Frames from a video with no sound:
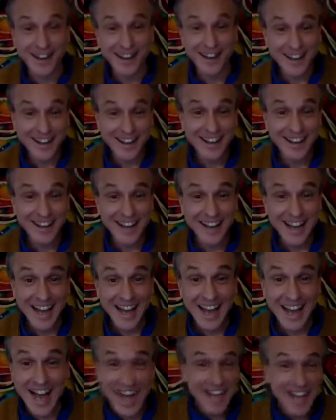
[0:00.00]

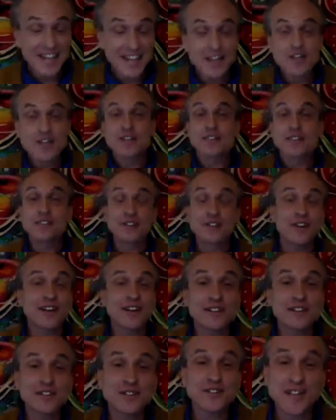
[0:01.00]

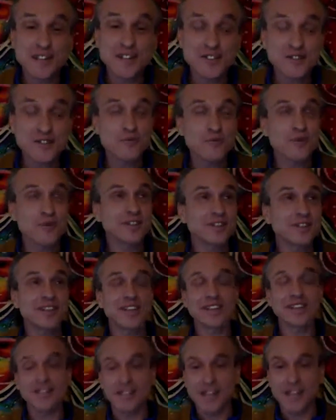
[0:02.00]
It's the one
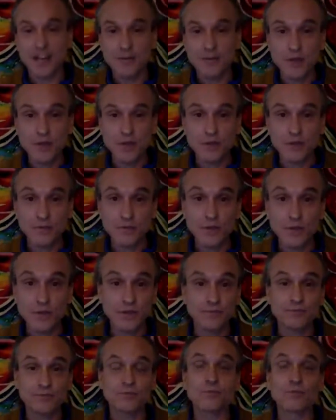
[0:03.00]
thing that we're
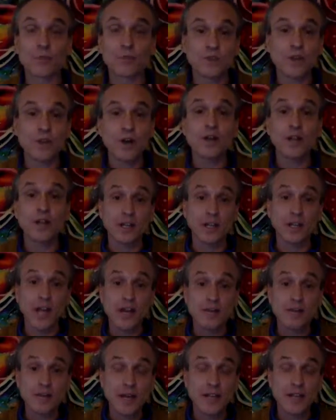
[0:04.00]
talking a lot
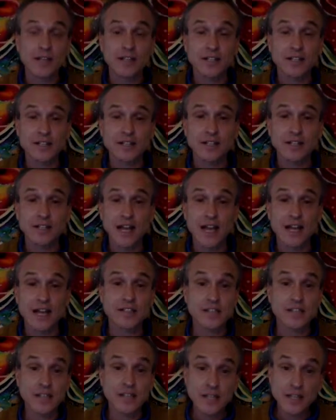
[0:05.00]
about in this
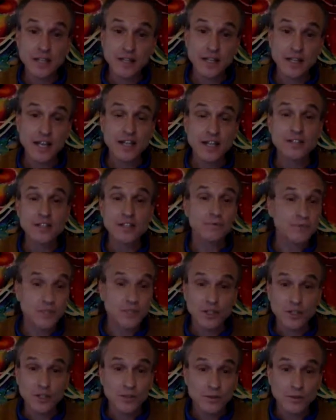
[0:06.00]
class. It's up to
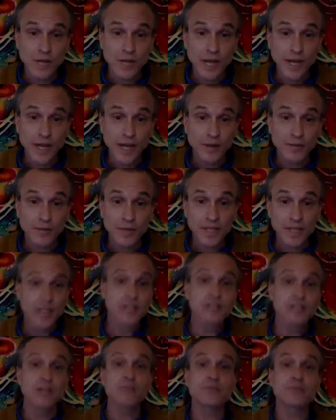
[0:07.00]
you, Naomi.
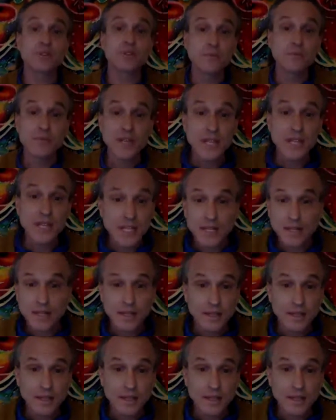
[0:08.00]
It's up to me.